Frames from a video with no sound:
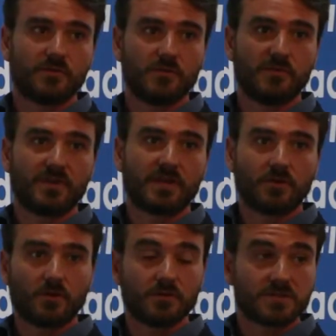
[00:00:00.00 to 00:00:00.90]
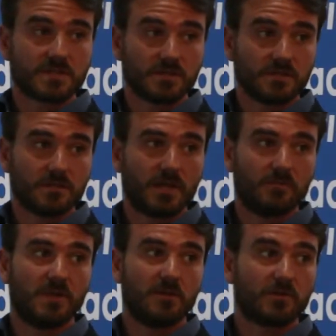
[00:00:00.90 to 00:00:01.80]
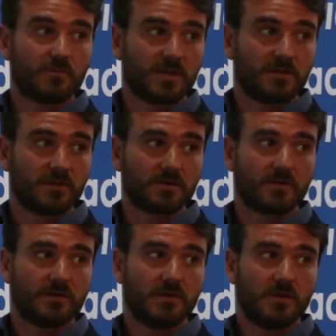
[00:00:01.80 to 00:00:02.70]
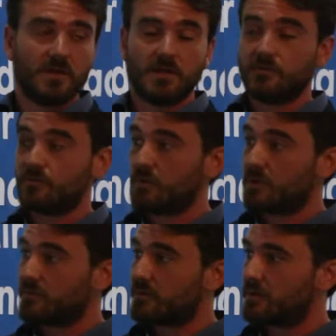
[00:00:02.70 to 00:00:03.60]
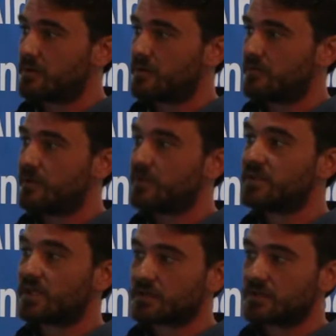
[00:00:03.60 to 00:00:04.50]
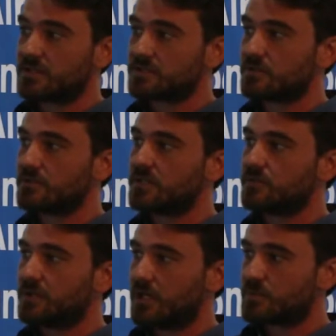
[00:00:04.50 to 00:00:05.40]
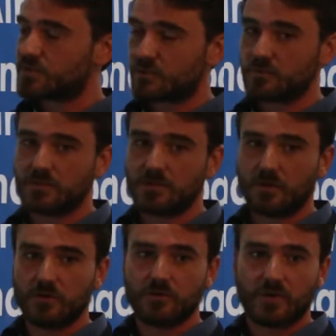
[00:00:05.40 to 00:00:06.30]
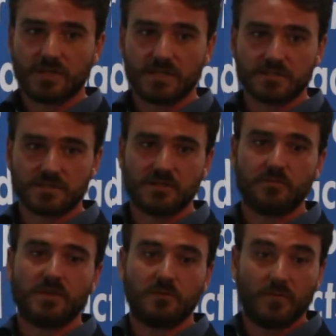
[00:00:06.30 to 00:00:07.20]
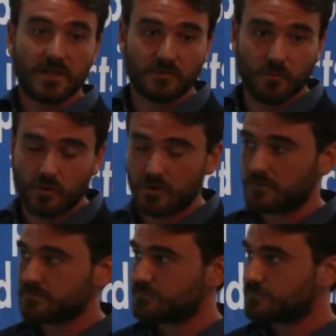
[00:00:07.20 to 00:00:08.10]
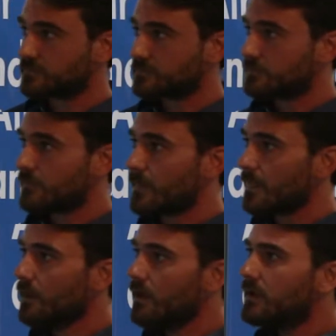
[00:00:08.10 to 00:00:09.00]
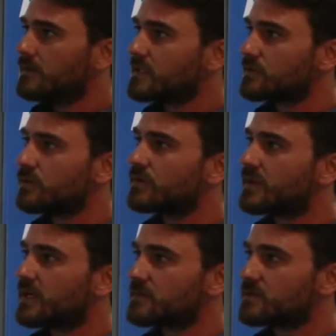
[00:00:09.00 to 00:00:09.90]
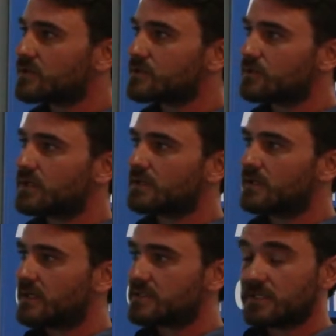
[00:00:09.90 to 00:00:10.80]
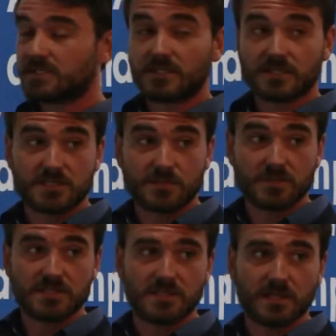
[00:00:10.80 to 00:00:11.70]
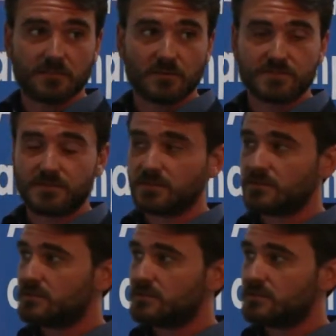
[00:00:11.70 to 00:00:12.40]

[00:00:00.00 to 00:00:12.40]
will reflect all the sun and will not melt a lot. If you have a very dark glacier, it will absorb all the radiation and will melt more. There's other terms also that exchange energy with the atmosphere.